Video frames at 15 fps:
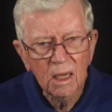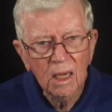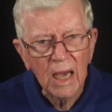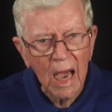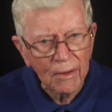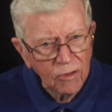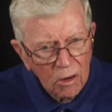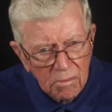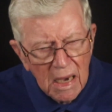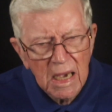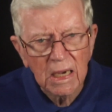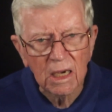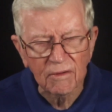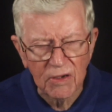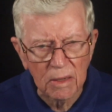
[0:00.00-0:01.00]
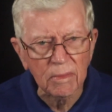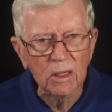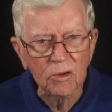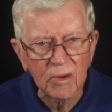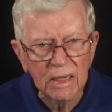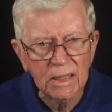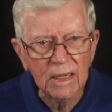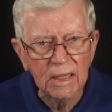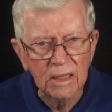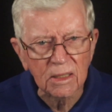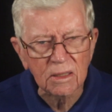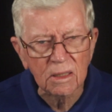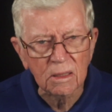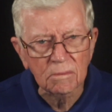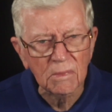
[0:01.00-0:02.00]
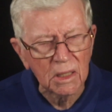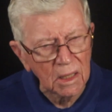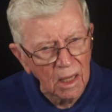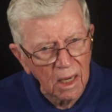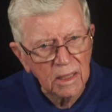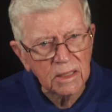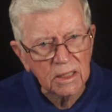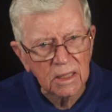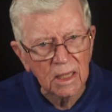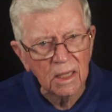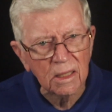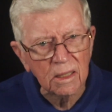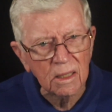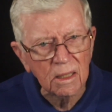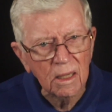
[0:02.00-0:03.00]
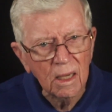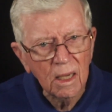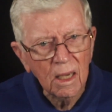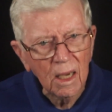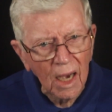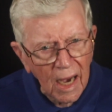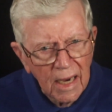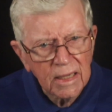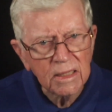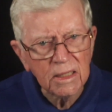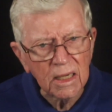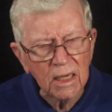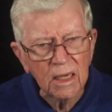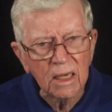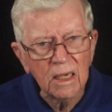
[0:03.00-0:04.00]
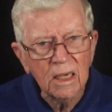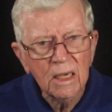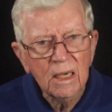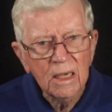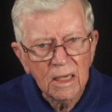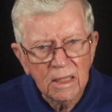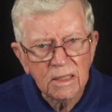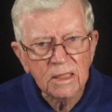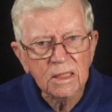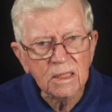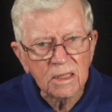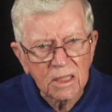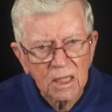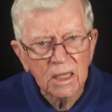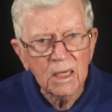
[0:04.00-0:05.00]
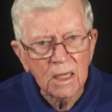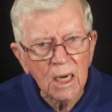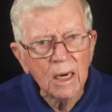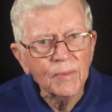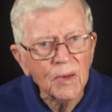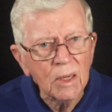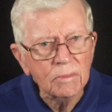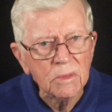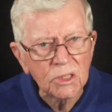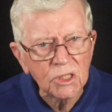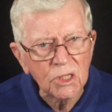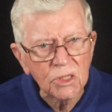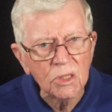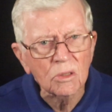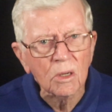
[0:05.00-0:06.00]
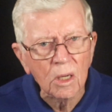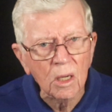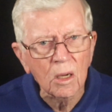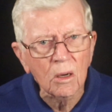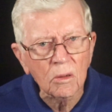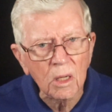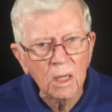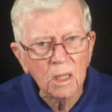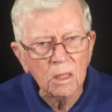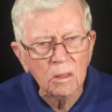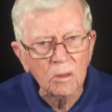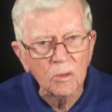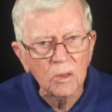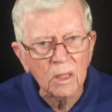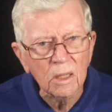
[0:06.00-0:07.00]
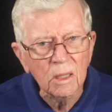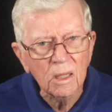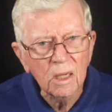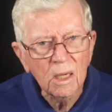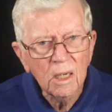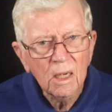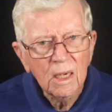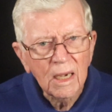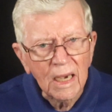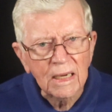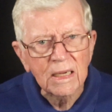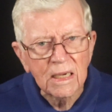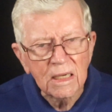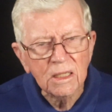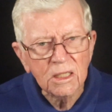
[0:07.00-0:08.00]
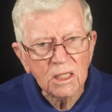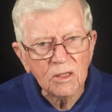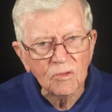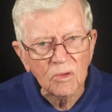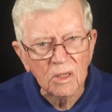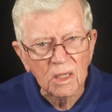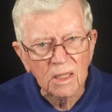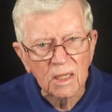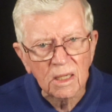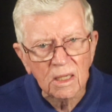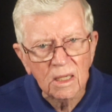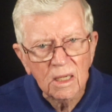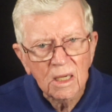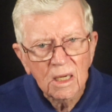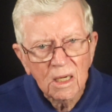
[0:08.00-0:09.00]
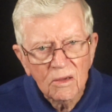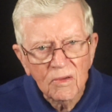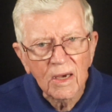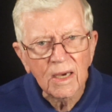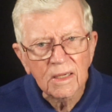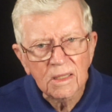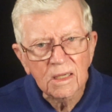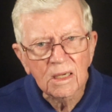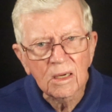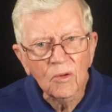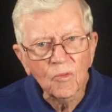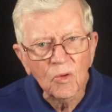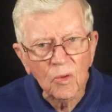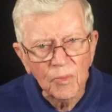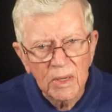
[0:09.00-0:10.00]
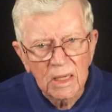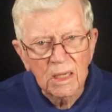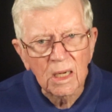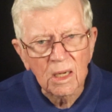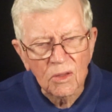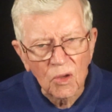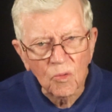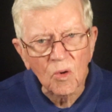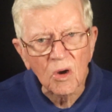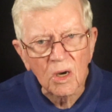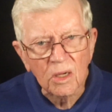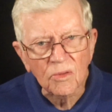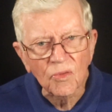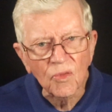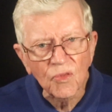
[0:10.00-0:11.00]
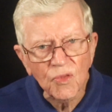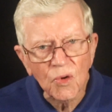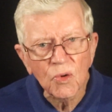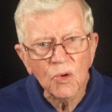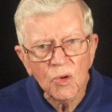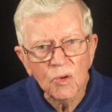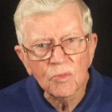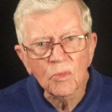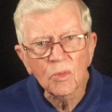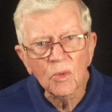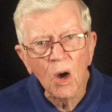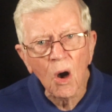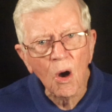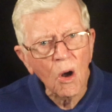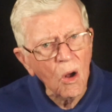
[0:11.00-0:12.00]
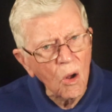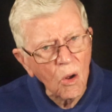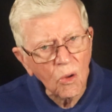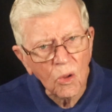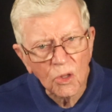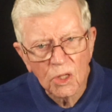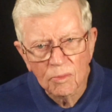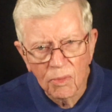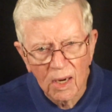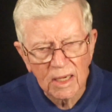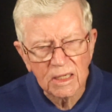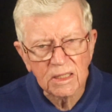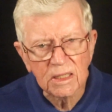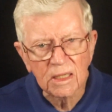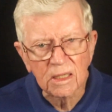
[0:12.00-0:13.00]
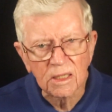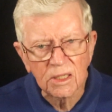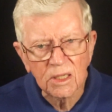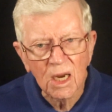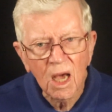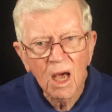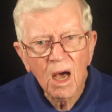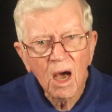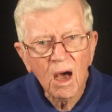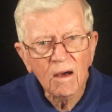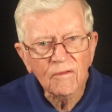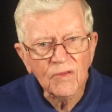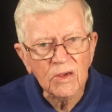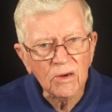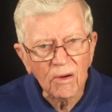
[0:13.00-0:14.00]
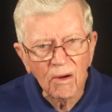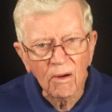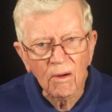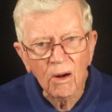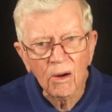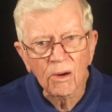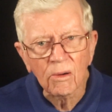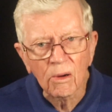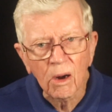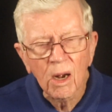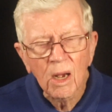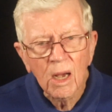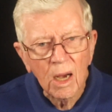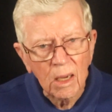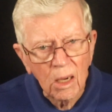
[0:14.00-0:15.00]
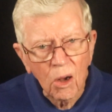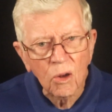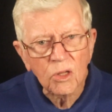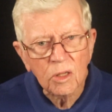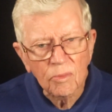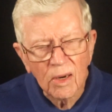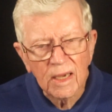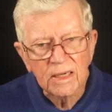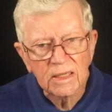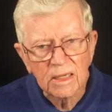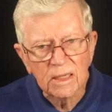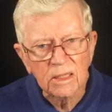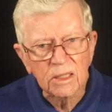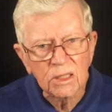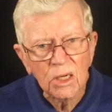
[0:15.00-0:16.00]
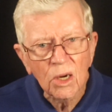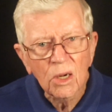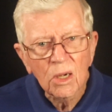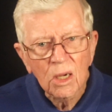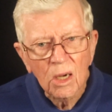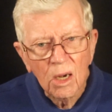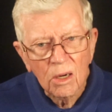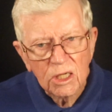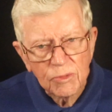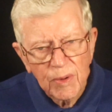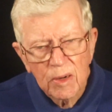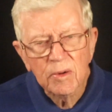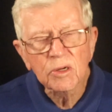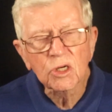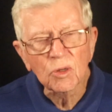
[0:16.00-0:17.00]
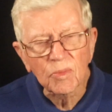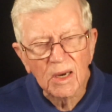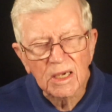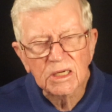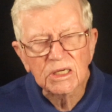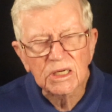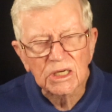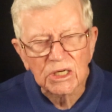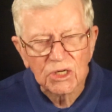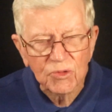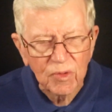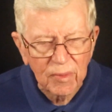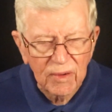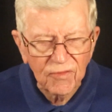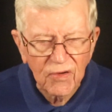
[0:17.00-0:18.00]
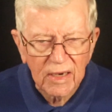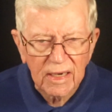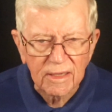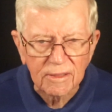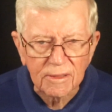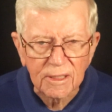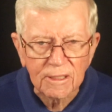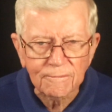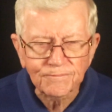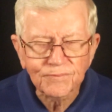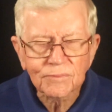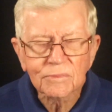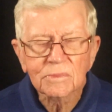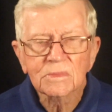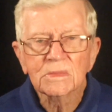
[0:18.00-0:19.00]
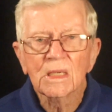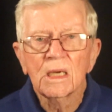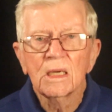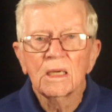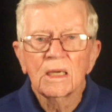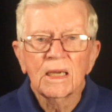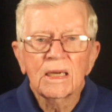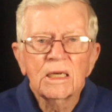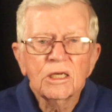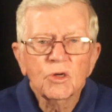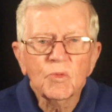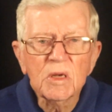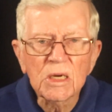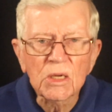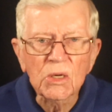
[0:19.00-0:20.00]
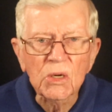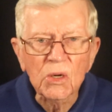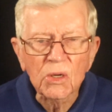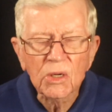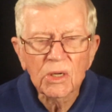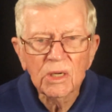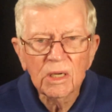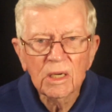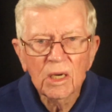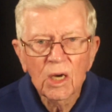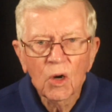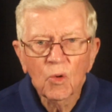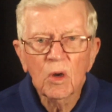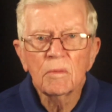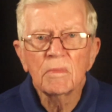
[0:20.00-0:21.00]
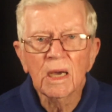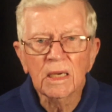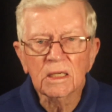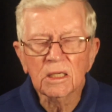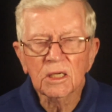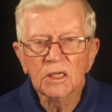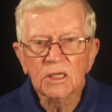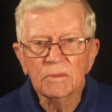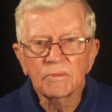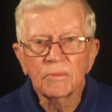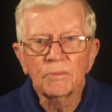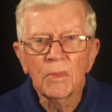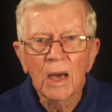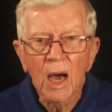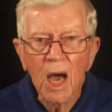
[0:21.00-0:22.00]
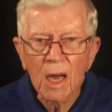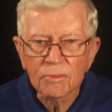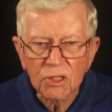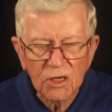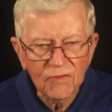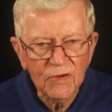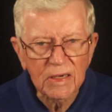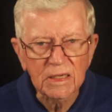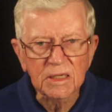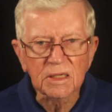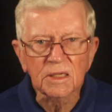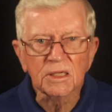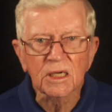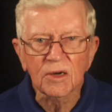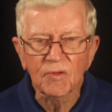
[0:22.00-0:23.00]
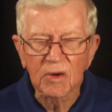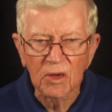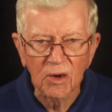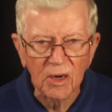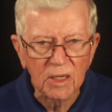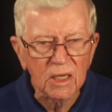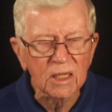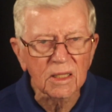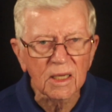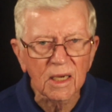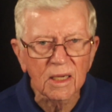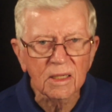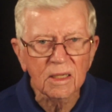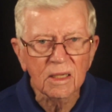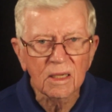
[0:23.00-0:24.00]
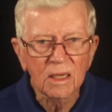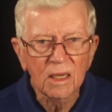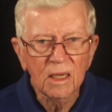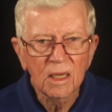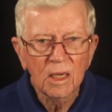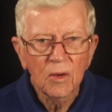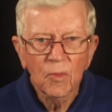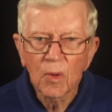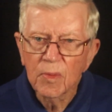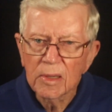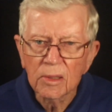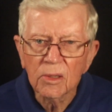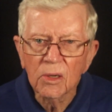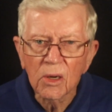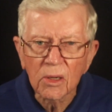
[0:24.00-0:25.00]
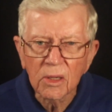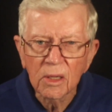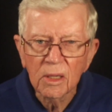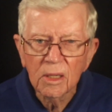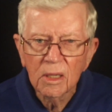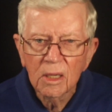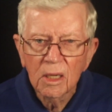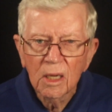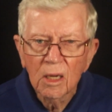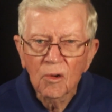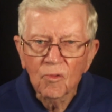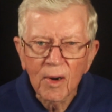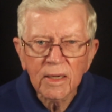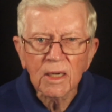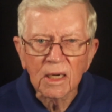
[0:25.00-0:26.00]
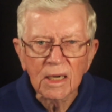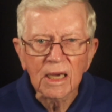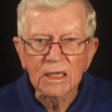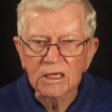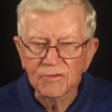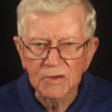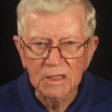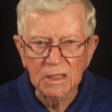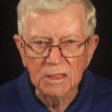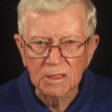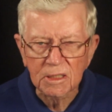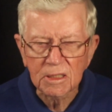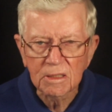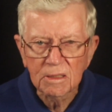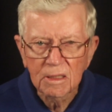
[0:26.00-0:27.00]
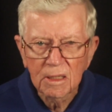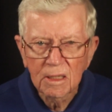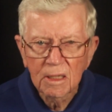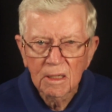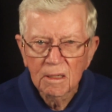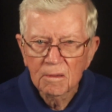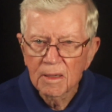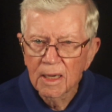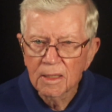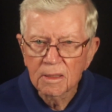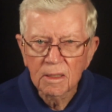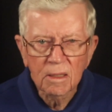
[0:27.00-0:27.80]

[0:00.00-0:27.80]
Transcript: I will make of him a great nation. But God said, Isaac is the seed I promised to you long ago. And he is the one that will be the one through whom all the blessings of the earth, all the blessings, spiritual blessings will be found. And as we look, we make some observations in regard to that. When we look, recognize, friends, that